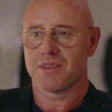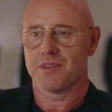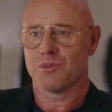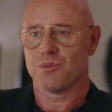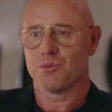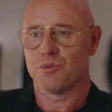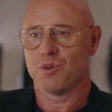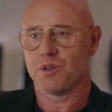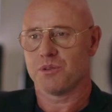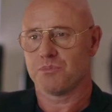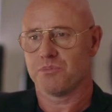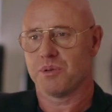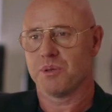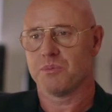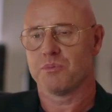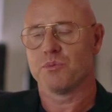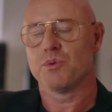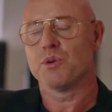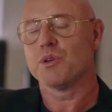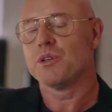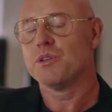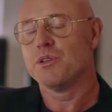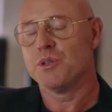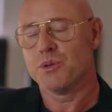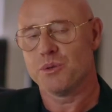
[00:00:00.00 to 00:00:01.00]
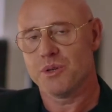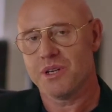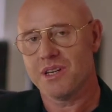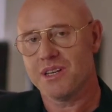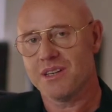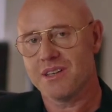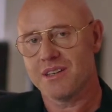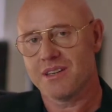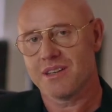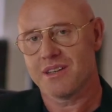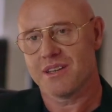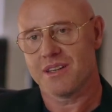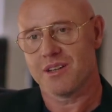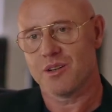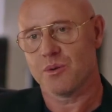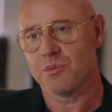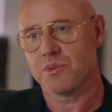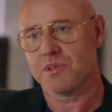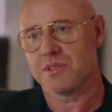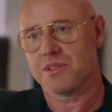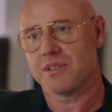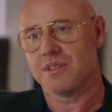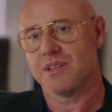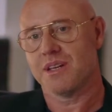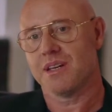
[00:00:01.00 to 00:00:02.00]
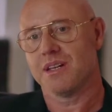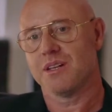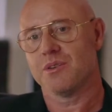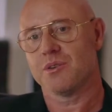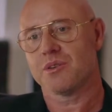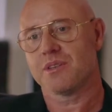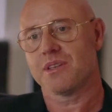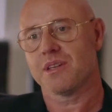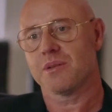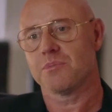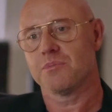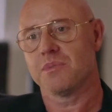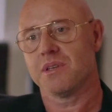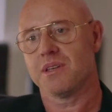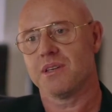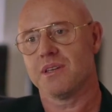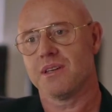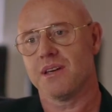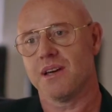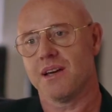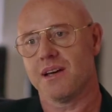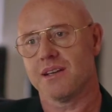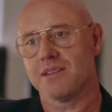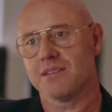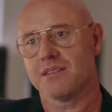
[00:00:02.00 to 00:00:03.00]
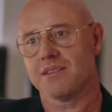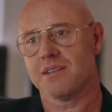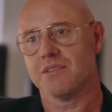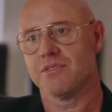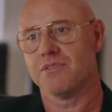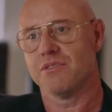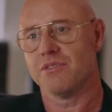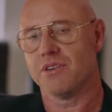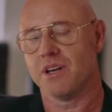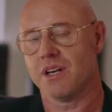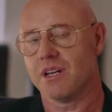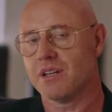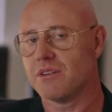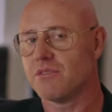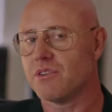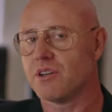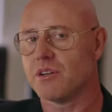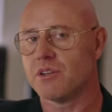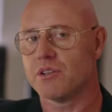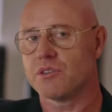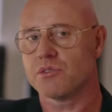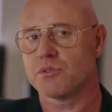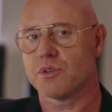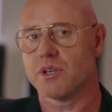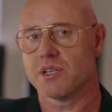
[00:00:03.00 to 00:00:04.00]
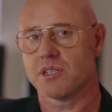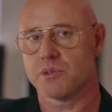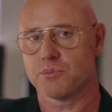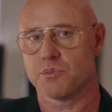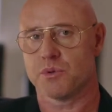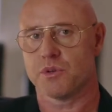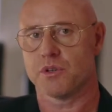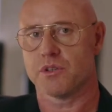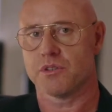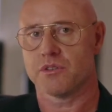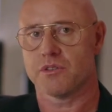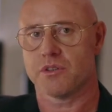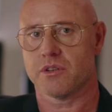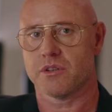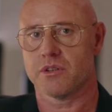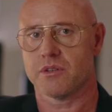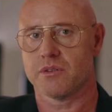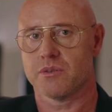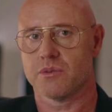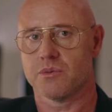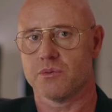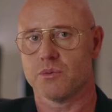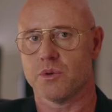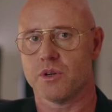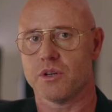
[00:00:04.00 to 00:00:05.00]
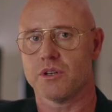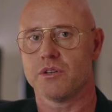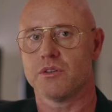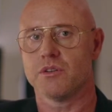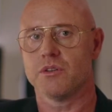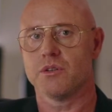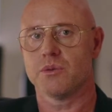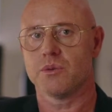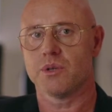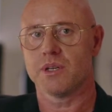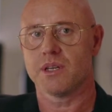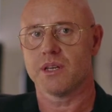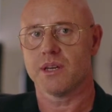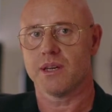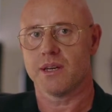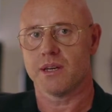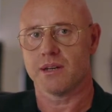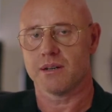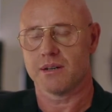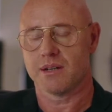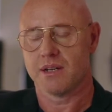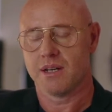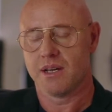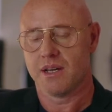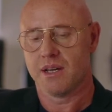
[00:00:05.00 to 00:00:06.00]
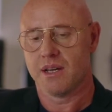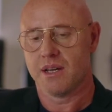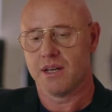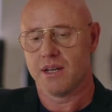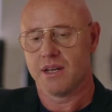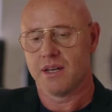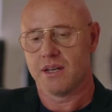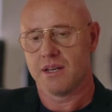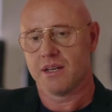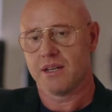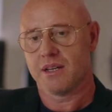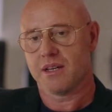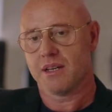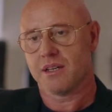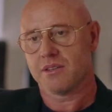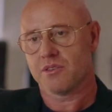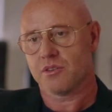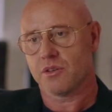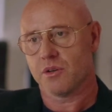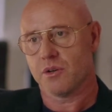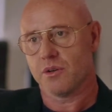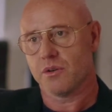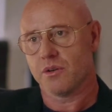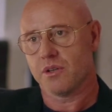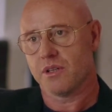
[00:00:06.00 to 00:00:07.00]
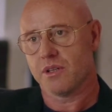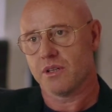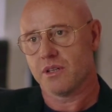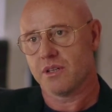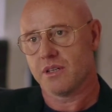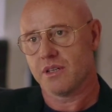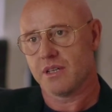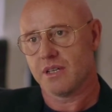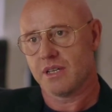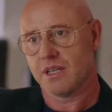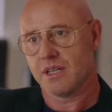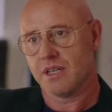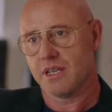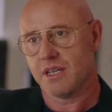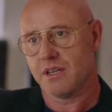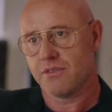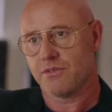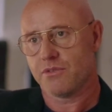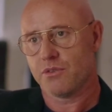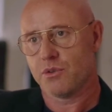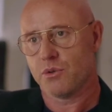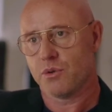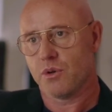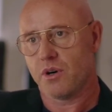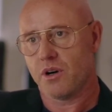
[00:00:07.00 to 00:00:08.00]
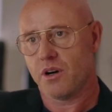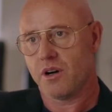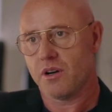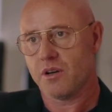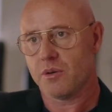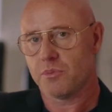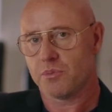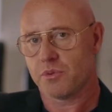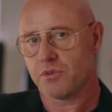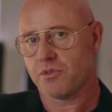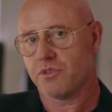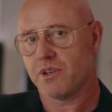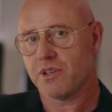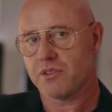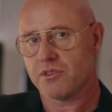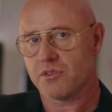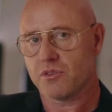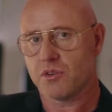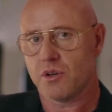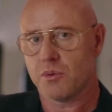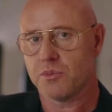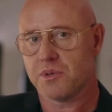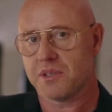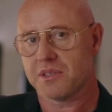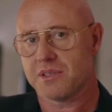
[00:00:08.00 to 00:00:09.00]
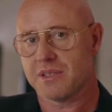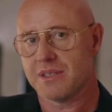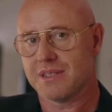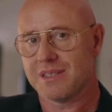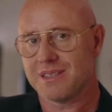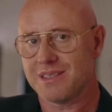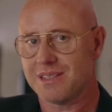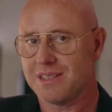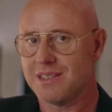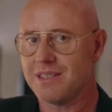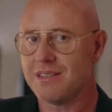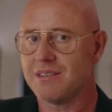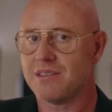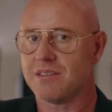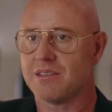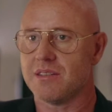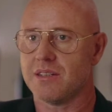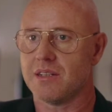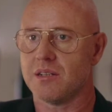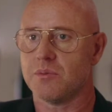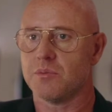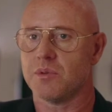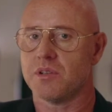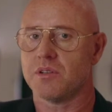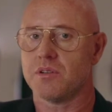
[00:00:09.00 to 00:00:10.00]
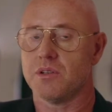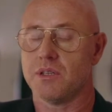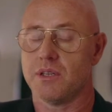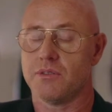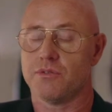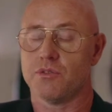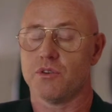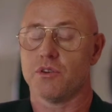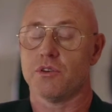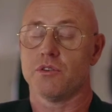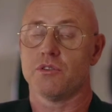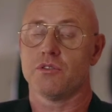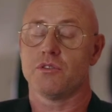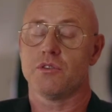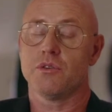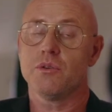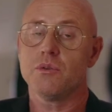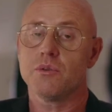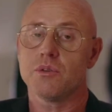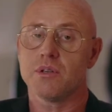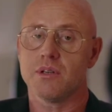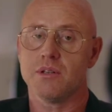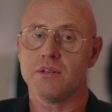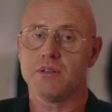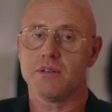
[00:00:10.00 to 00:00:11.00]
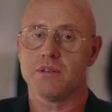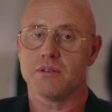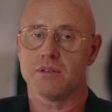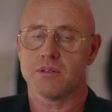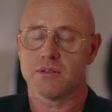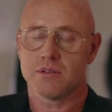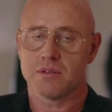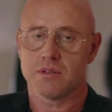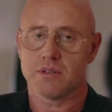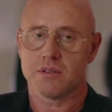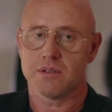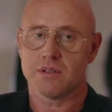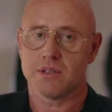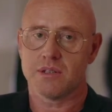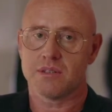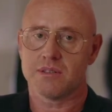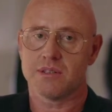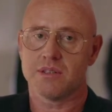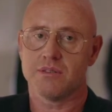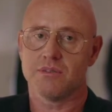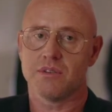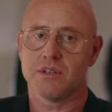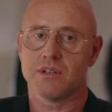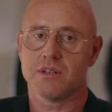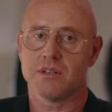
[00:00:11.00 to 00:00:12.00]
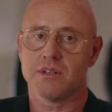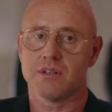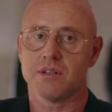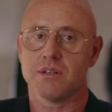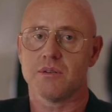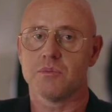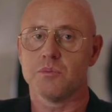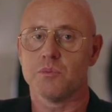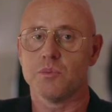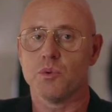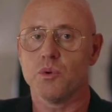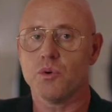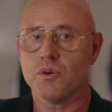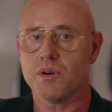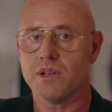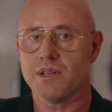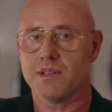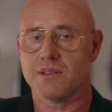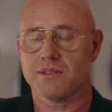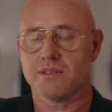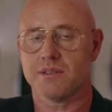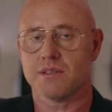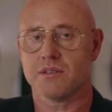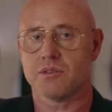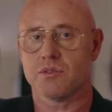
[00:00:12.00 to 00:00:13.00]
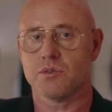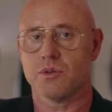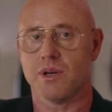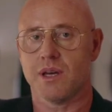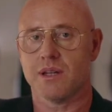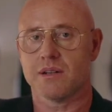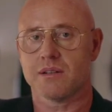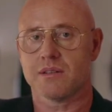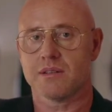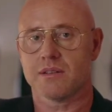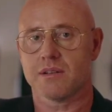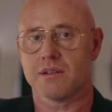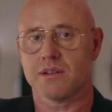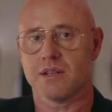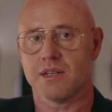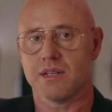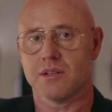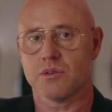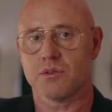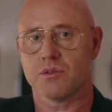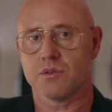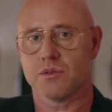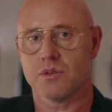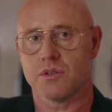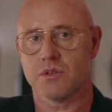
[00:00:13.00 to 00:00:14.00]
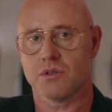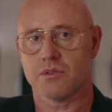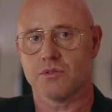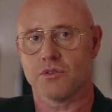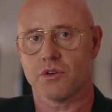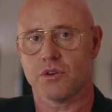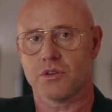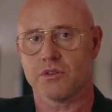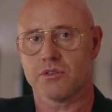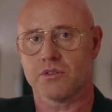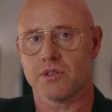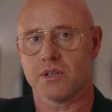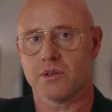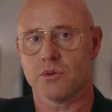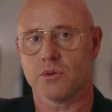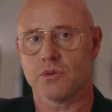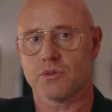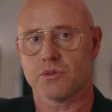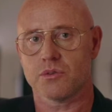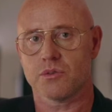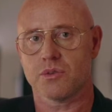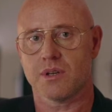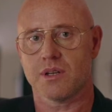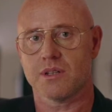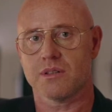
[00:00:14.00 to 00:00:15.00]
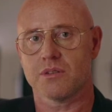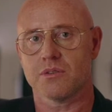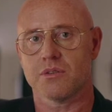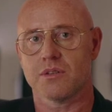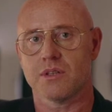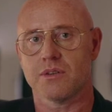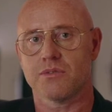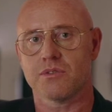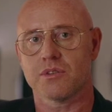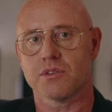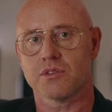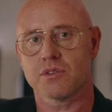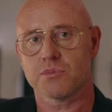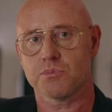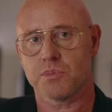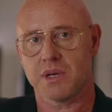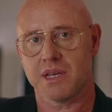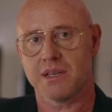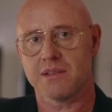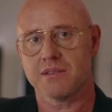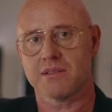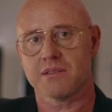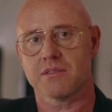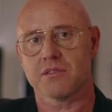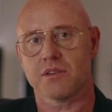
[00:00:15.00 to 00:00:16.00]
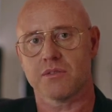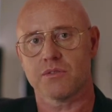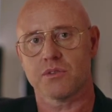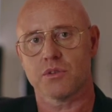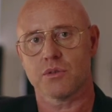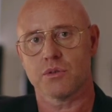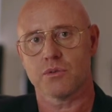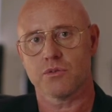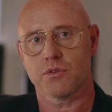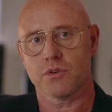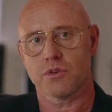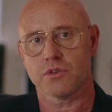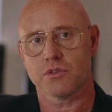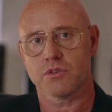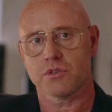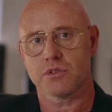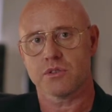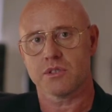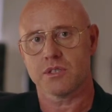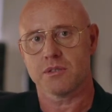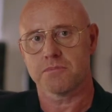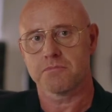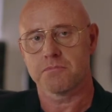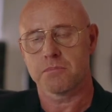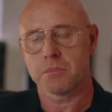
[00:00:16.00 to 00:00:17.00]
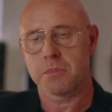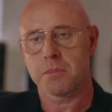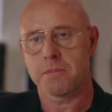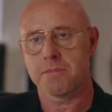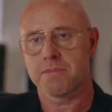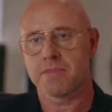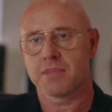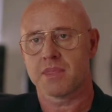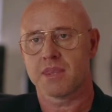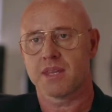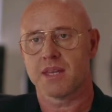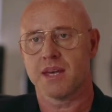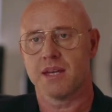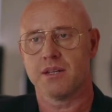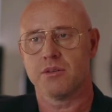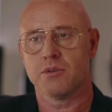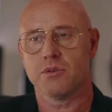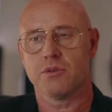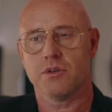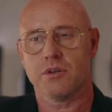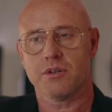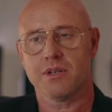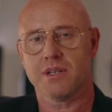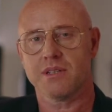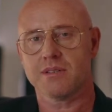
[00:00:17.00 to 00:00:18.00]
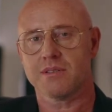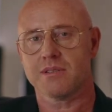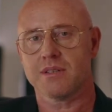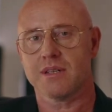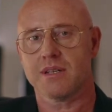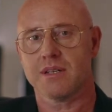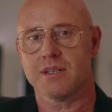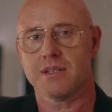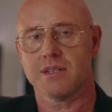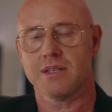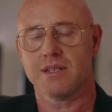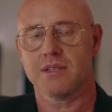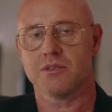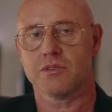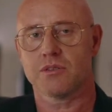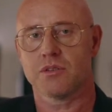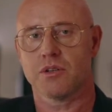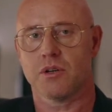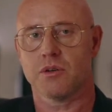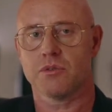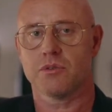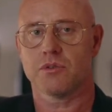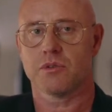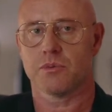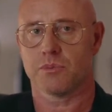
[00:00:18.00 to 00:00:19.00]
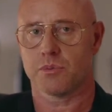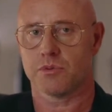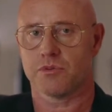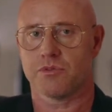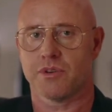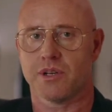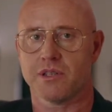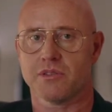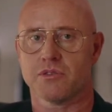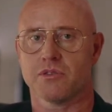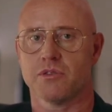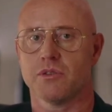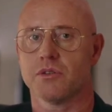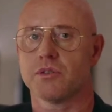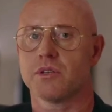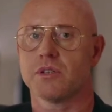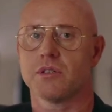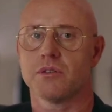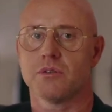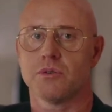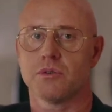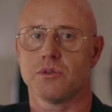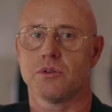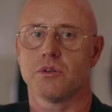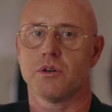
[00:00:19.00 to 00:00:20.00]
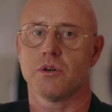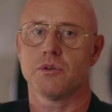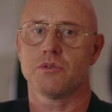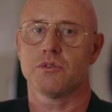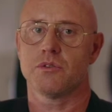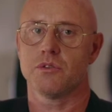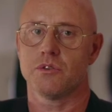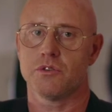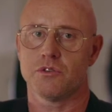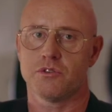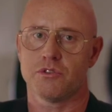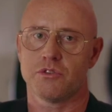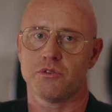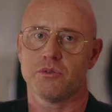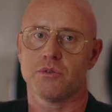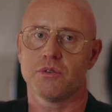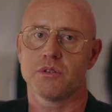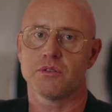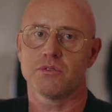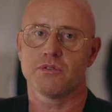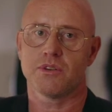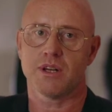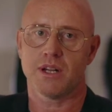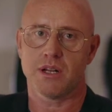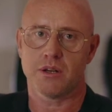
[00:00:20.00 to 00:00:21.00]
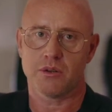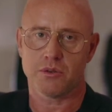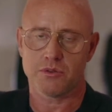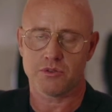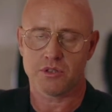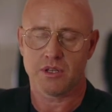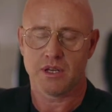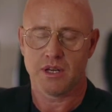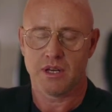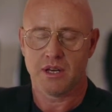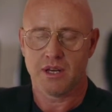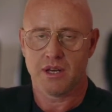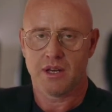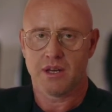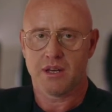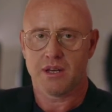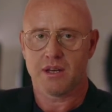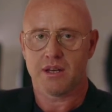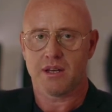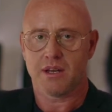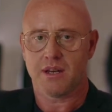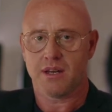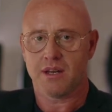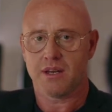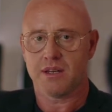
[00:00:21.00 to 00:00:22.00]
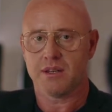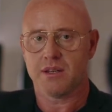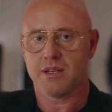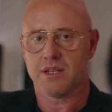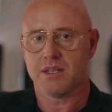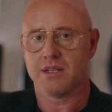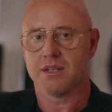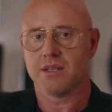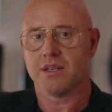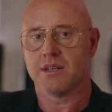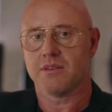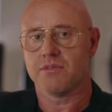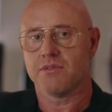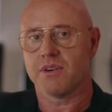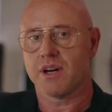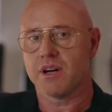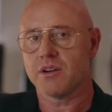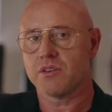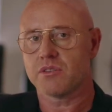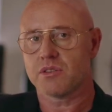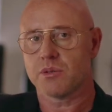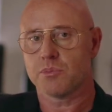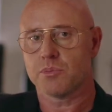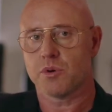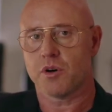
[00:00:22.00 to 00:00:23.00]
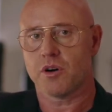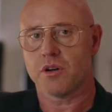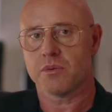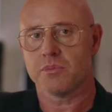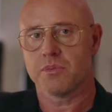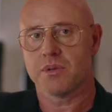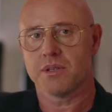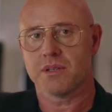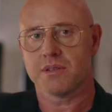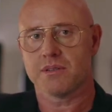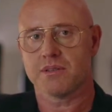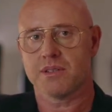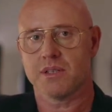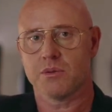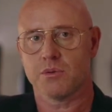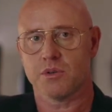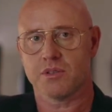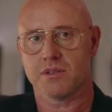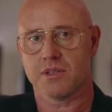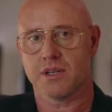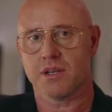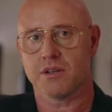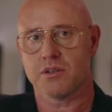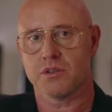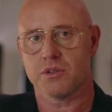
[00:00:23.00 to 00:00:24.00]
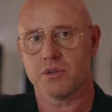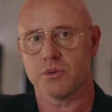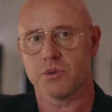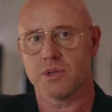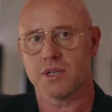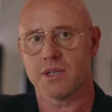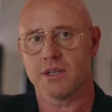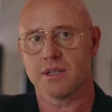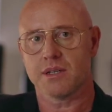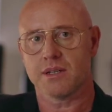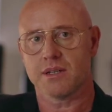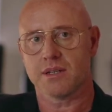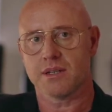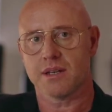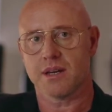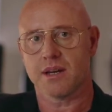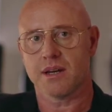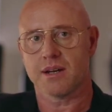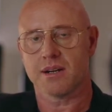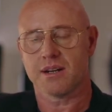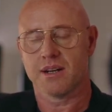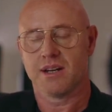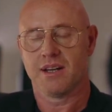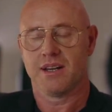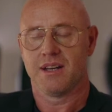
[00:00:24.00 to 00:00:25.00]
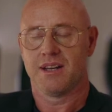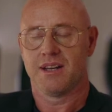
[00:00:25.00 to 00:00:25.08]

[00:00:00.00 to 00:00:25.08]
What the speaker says: what people were doing, and obviously they looked at me as a very, very strange person. What are you doing here? So if you are a professor, obviously it's easier, but if you're a student, that's even more easy to enter into the university and also to enter different spaces of the university. And you don't necessarily need to go to the professor. You can go to your student fellows in various departments and see what they are doing in their